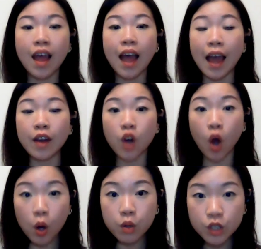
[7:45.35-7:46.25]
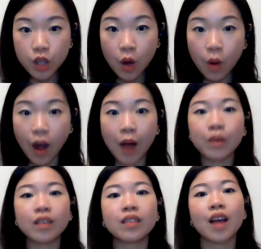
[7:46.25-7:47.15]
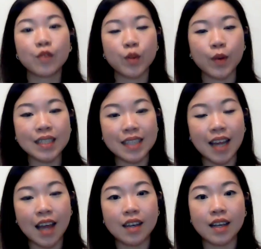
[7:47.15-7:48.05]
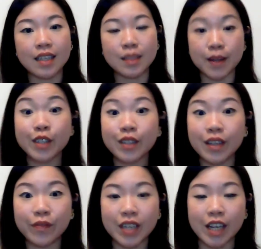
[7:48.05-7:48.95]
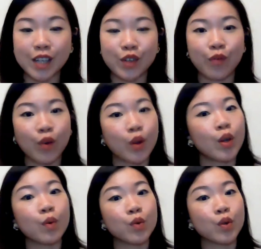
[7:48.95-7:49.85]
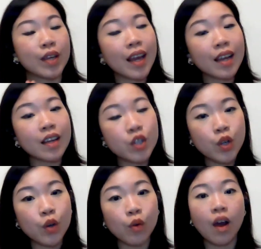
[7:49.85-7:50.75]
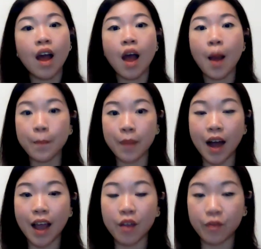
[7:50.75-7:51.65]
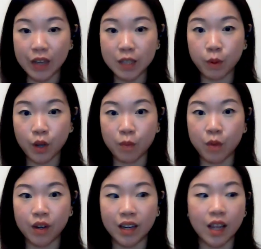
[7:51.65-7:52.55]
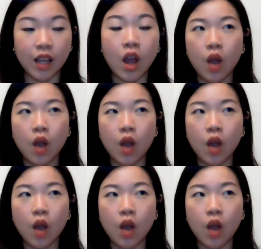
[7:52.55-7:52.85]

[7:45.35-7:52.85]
And also, I would love to extend a special invitation for you to get into my Facebook community,